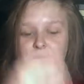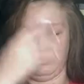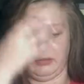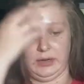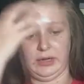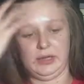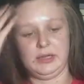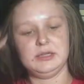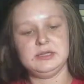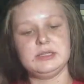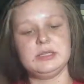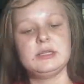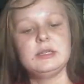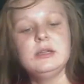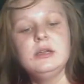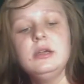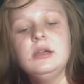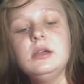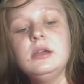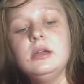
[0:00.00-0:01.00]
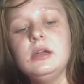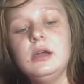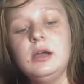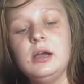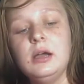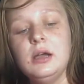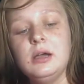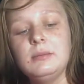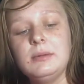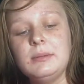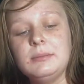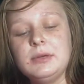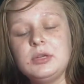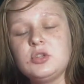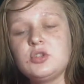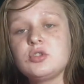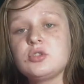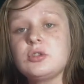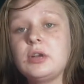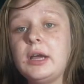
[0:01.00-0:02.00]
bright. I'm gonna
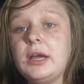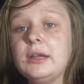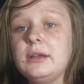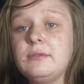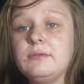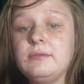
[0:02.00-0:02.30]
try to